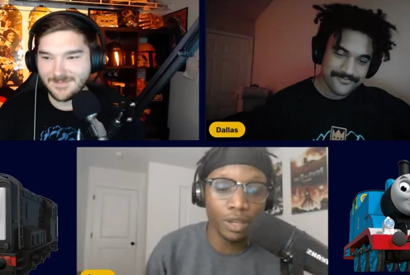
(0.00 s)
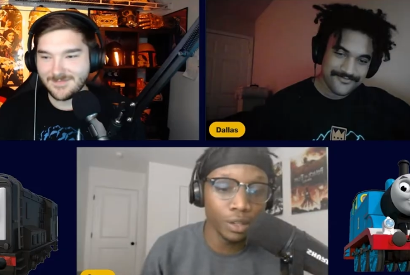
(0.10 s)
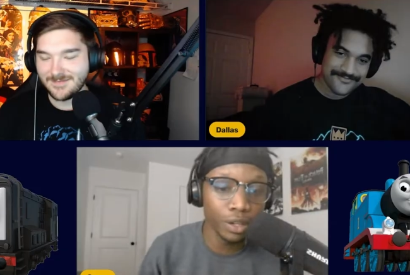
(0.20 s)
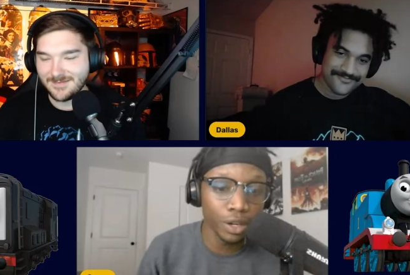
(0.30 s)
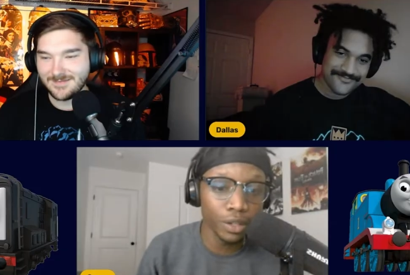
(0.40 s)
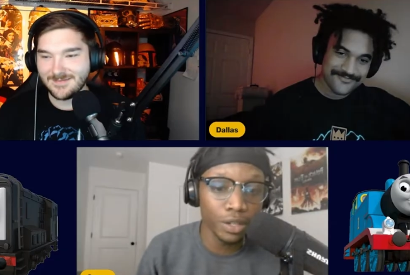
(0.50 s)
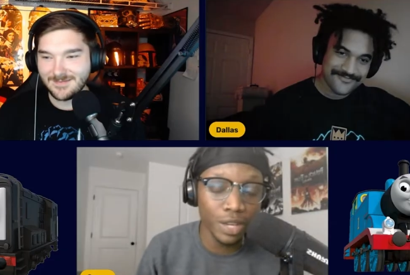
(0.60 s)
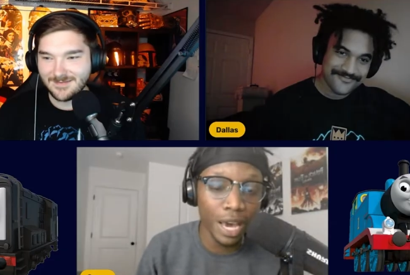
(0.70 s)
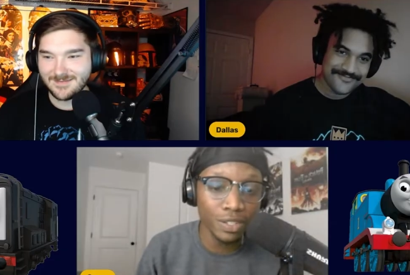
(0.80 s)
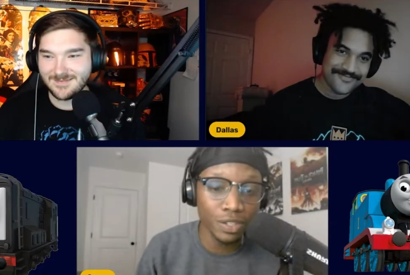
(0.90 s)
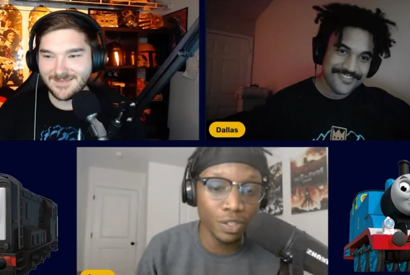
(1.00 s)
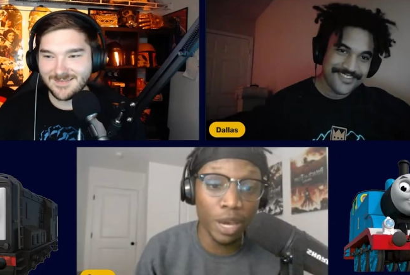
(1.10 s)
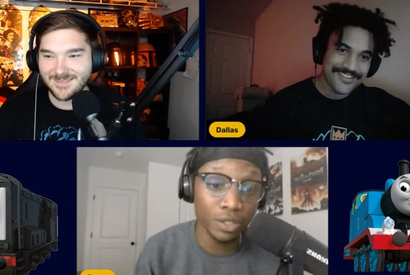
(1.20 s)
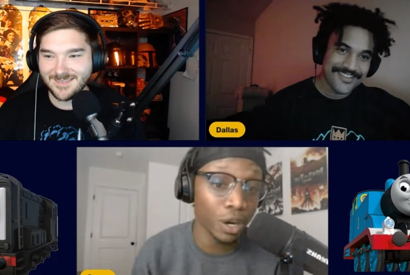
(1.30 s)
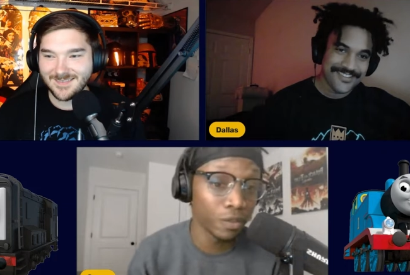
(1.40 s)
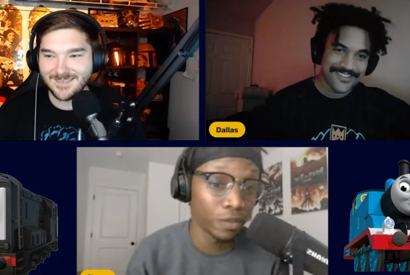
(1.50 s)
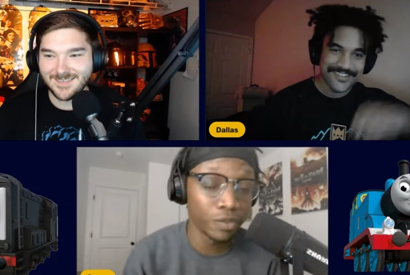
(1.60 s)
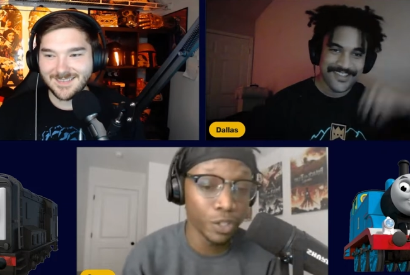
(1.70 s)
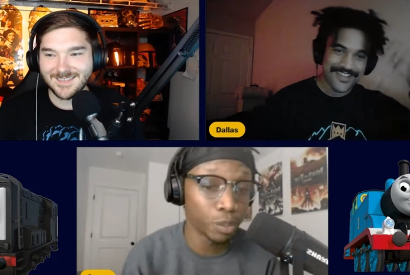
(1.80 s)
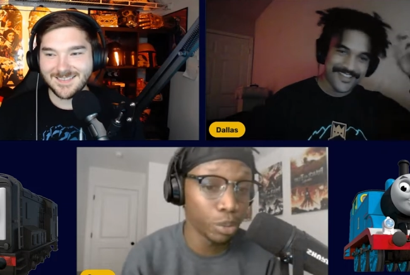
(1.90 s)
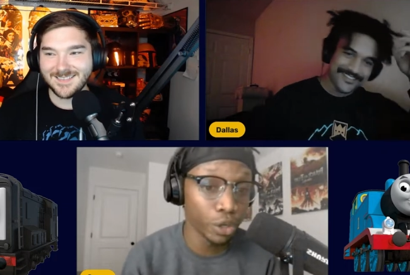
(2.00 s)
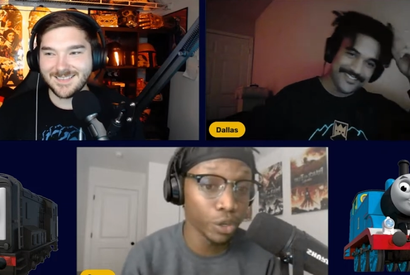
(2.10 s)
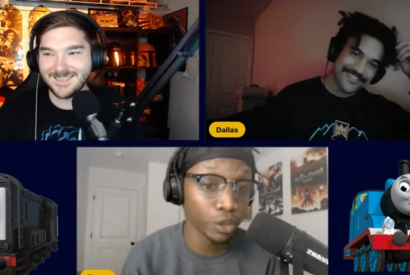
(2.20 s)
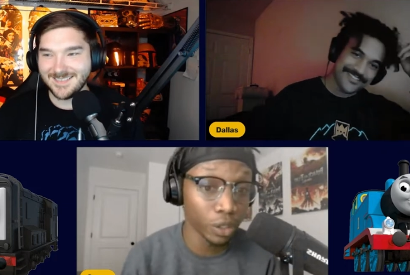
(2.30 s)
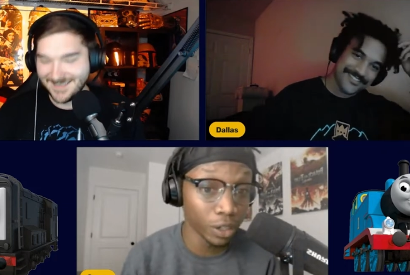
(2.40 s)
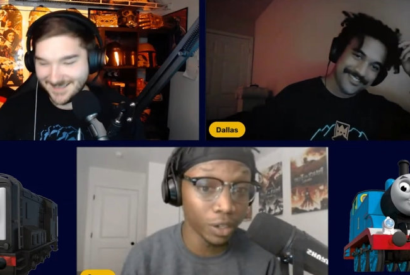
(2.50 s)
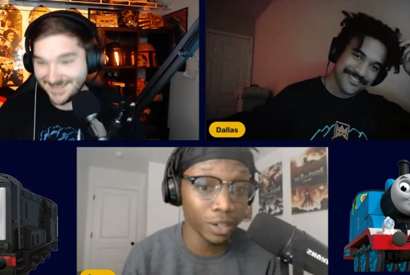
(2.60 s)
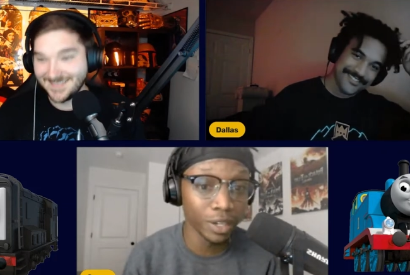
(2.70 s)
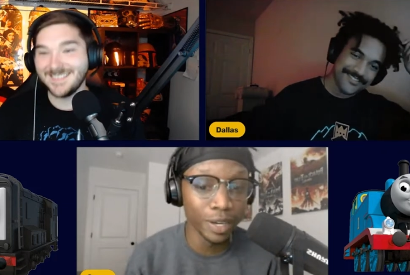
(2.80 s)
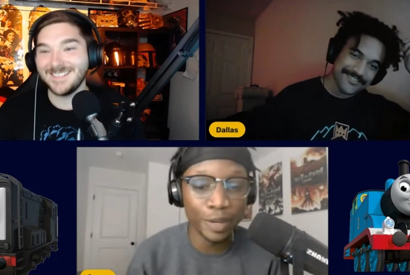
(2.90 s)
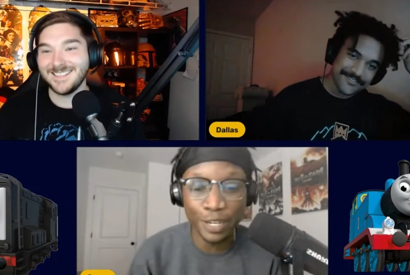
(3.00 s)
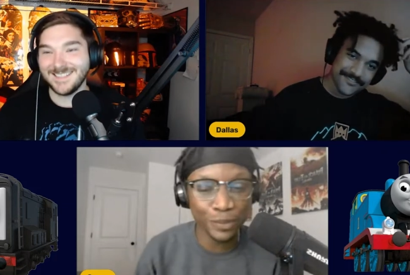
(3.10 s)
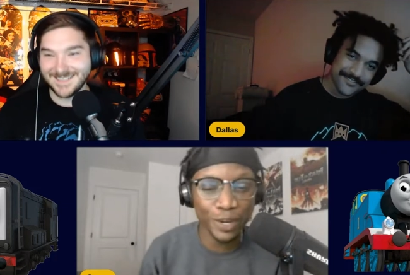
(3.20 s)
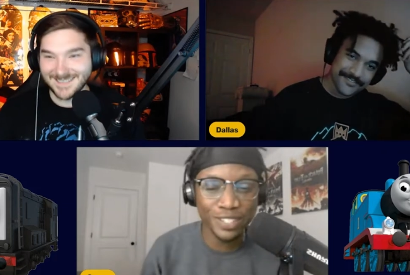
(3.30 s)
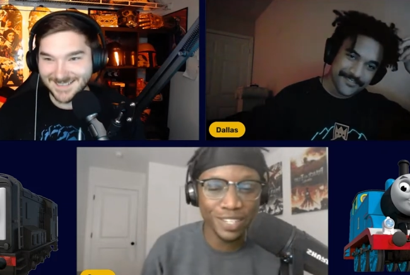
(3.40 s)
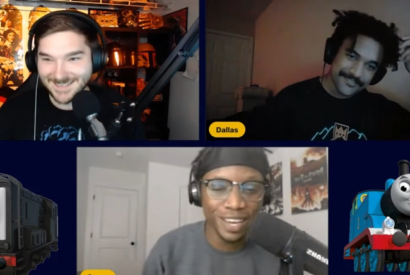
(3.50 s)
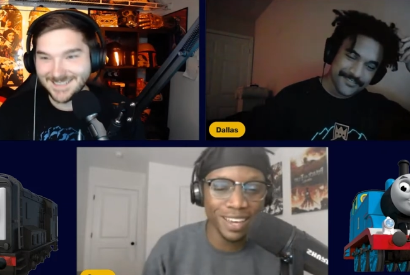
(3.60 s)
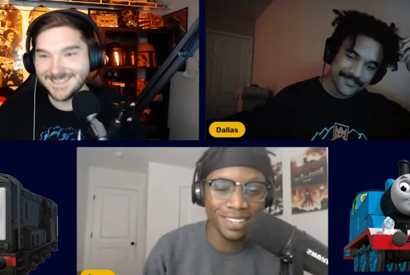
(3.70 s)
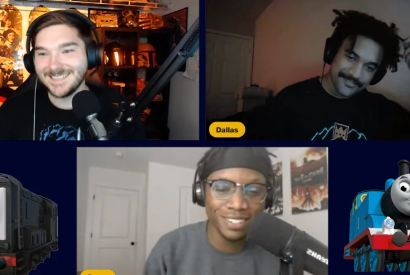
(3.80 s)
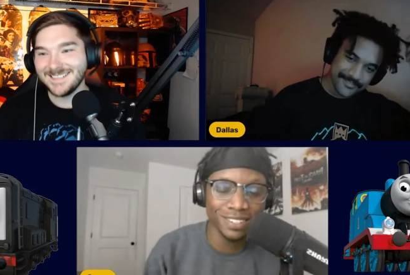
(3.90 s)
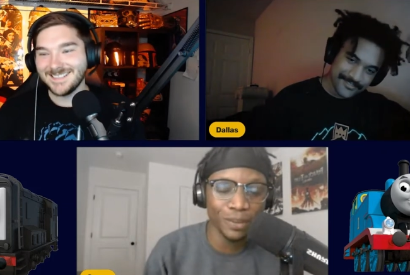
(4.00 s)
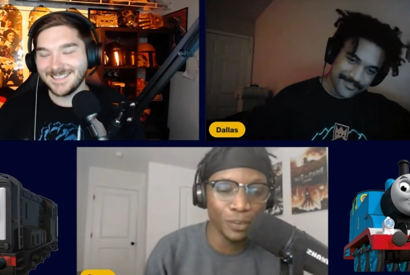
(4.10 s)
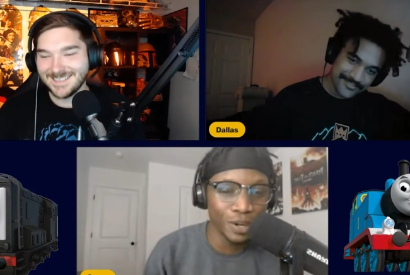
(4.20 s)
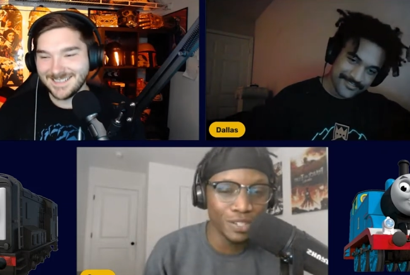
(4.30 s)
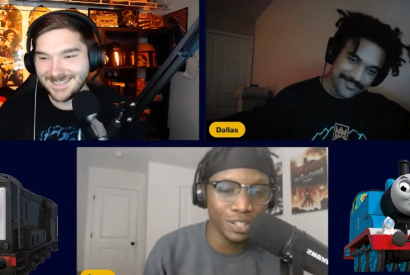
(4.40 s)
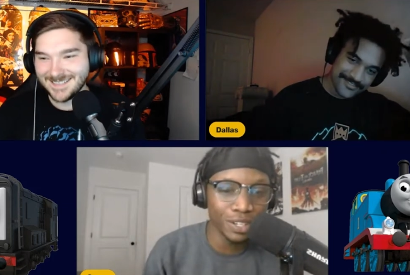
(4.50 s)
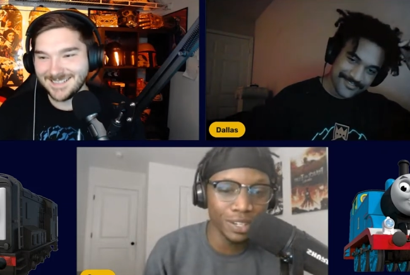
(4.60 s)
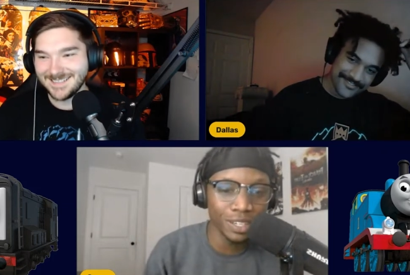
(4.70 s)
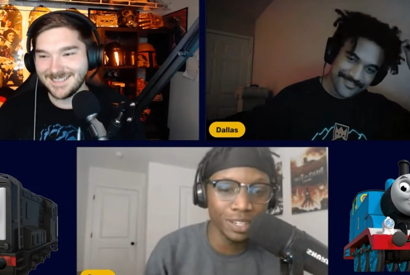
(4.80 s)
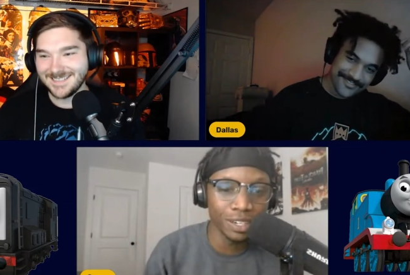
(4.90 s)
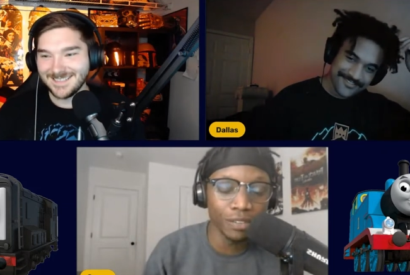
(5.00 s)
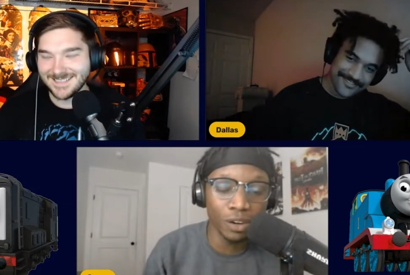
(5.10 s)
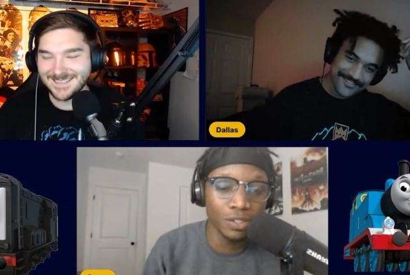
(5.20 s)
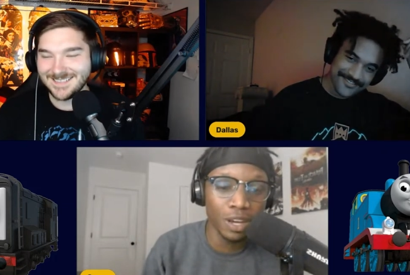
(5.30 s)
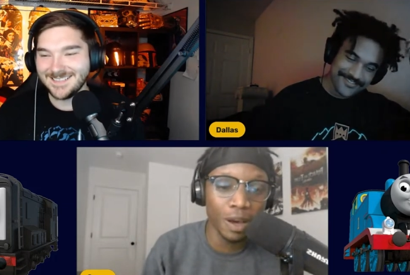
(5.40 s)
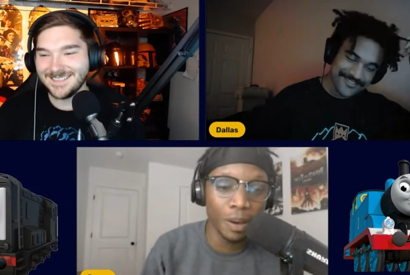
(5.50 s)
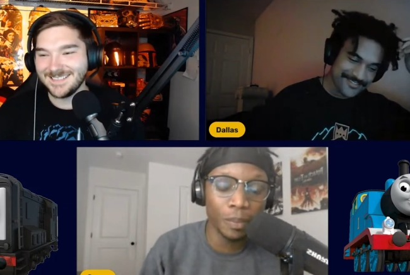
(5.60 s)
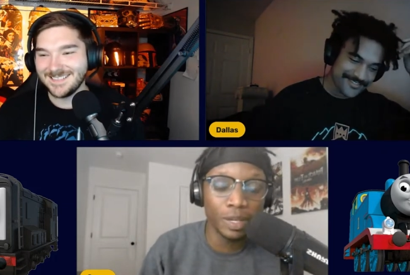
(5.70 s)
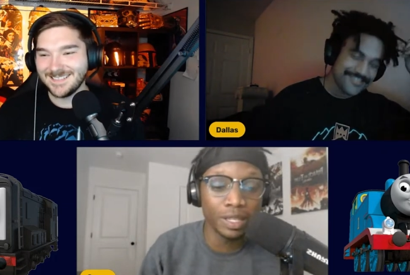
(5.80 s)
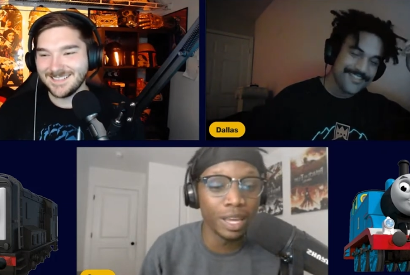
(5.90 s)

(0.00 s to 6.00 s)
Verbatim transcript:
Speaker 1: killing other assassins based off of yeah. just pure look, And he swears he has the worst look of all time. But